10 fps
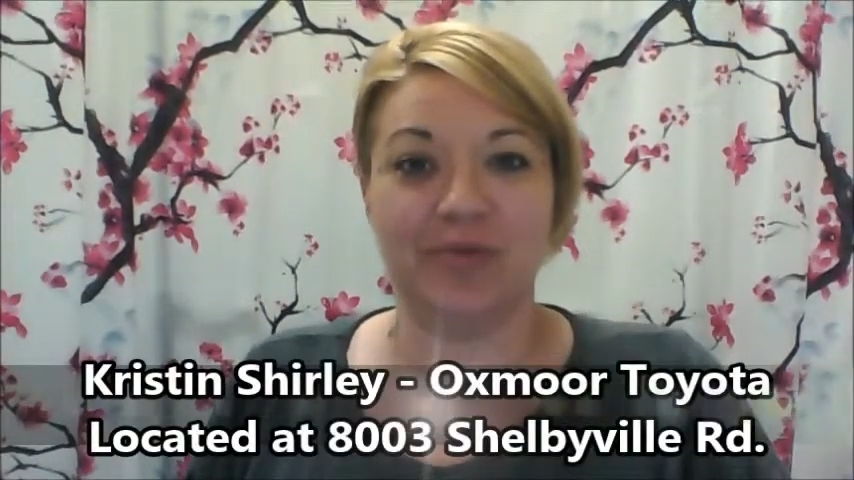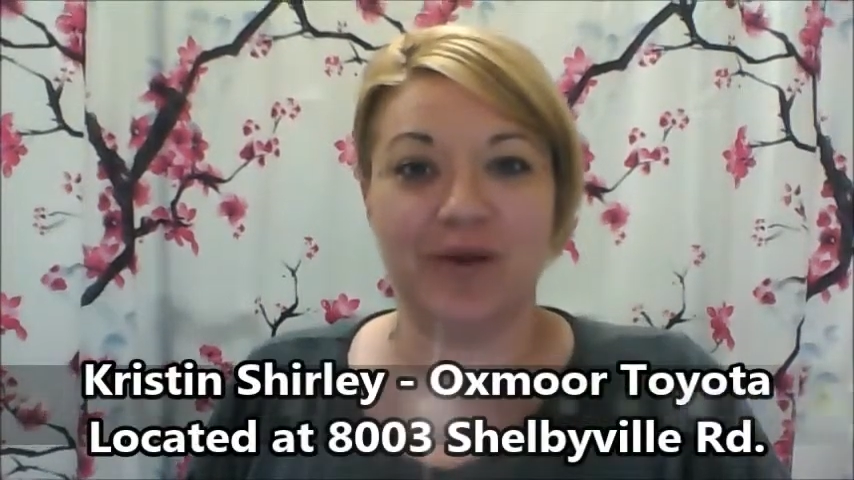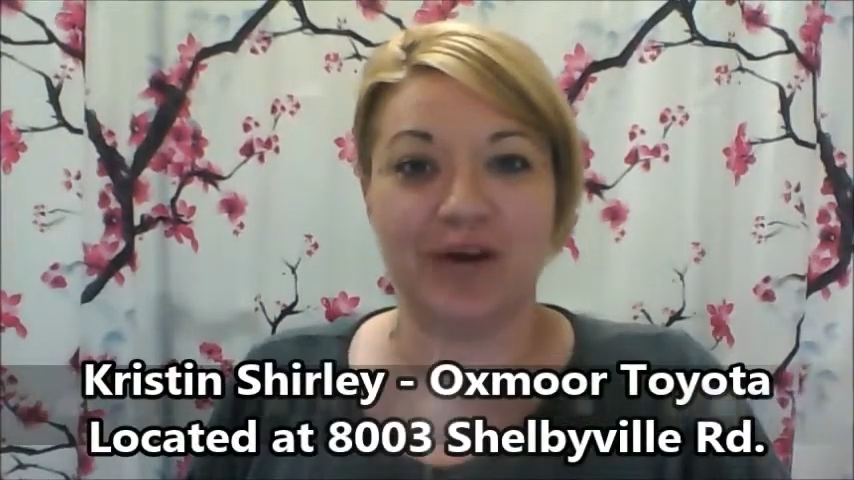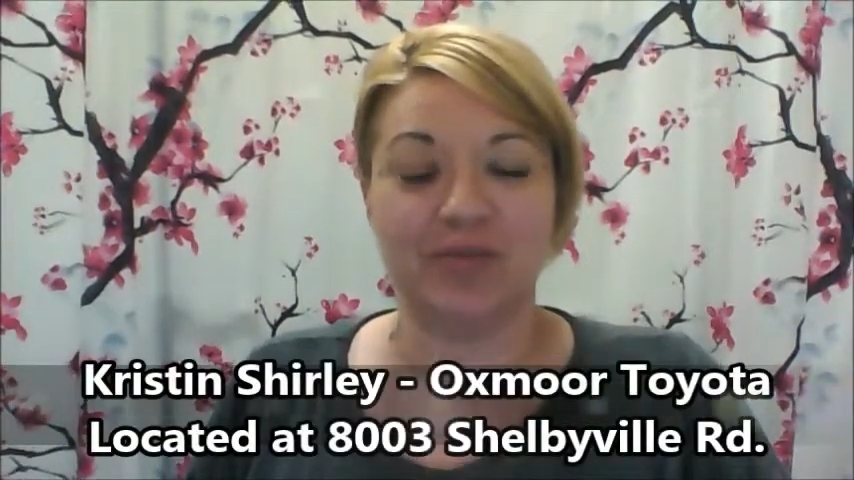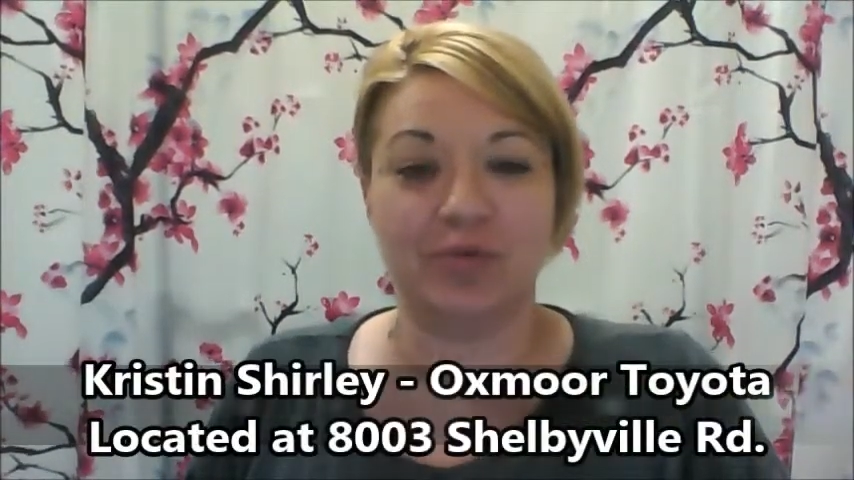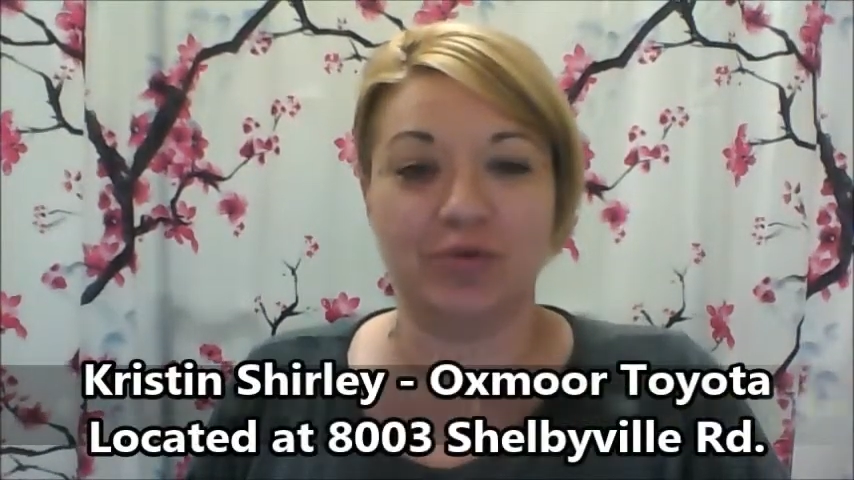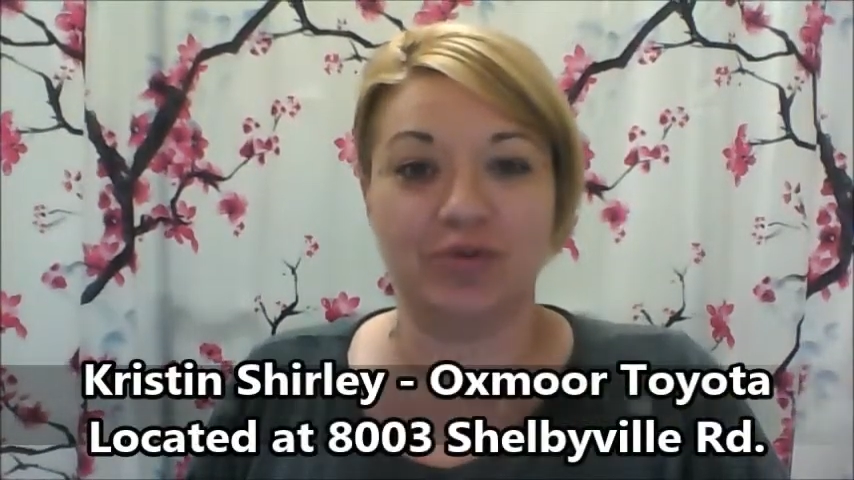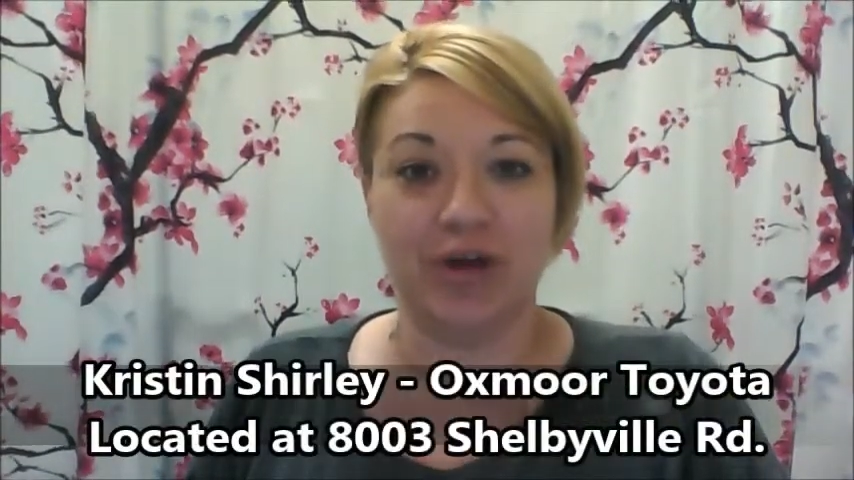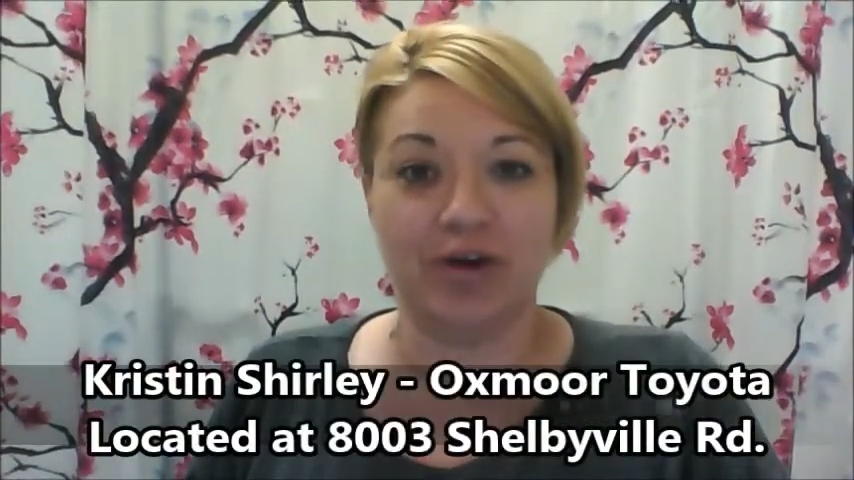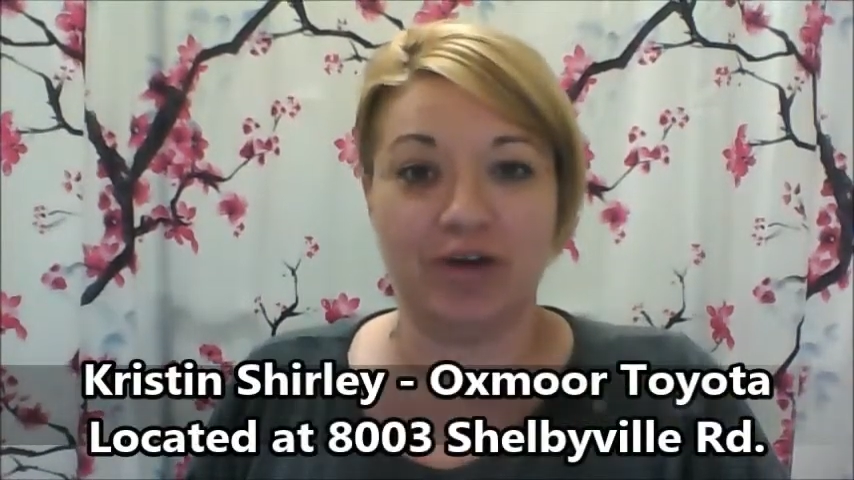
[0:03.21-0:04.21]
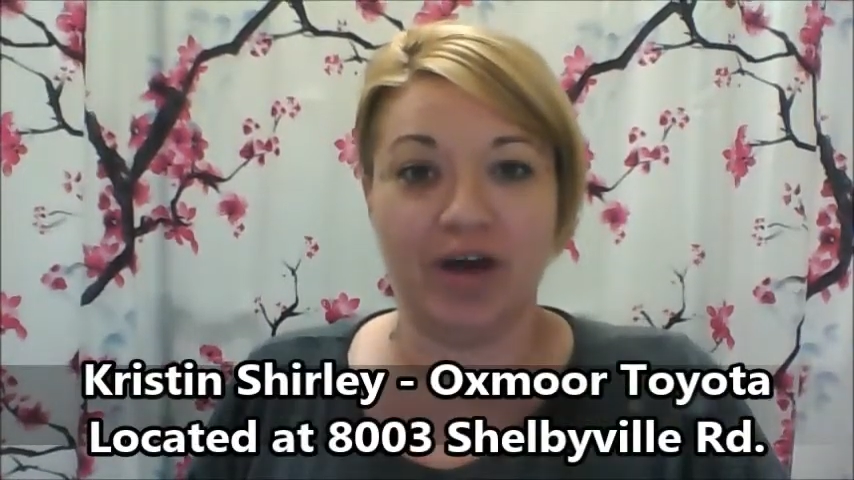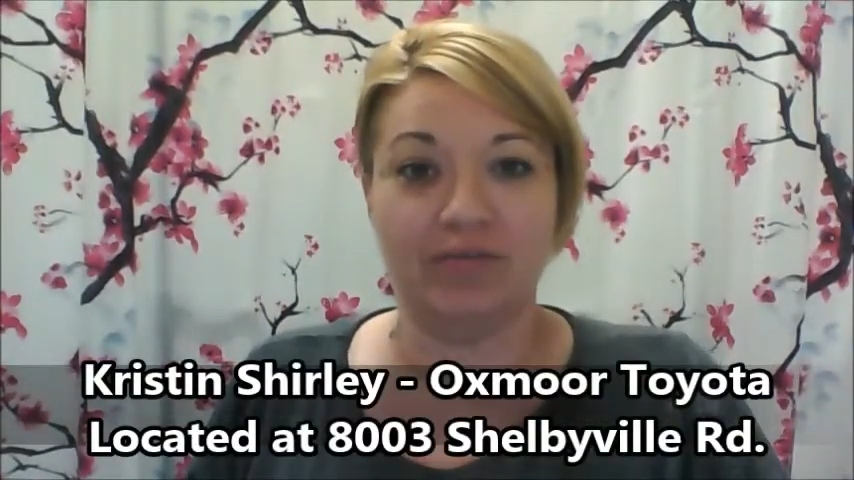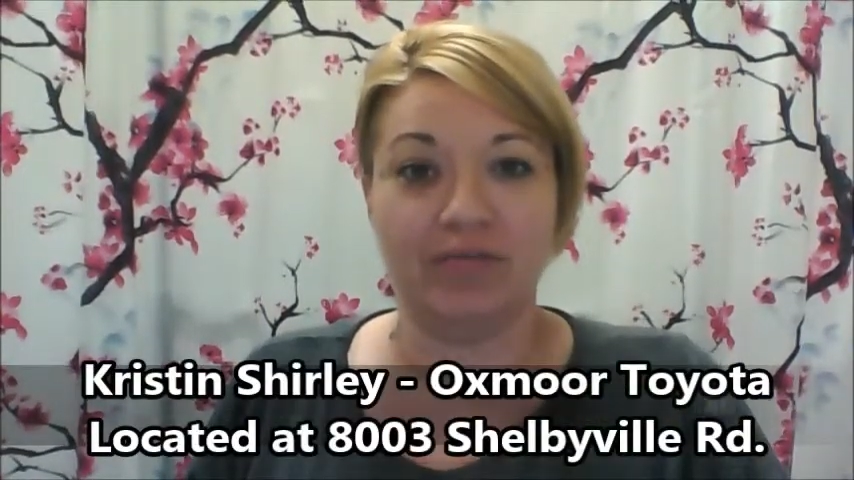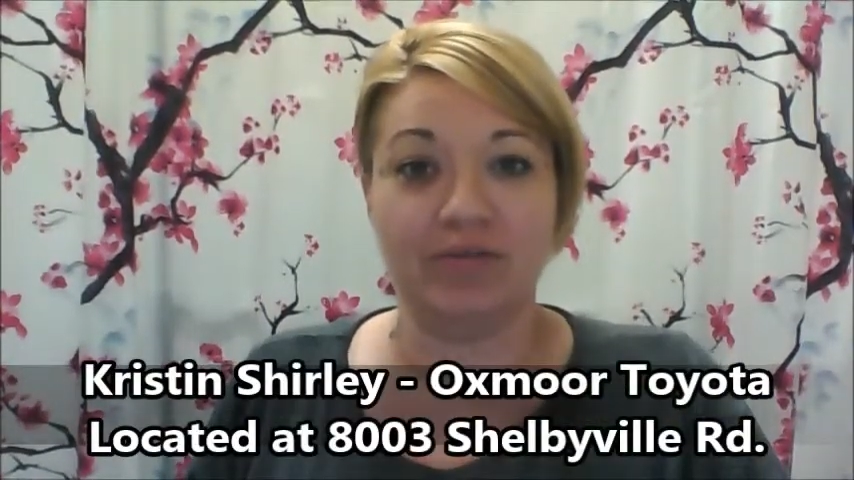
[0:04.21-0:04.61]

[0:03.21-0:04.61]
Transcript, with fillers: with Oxmoor Toyota.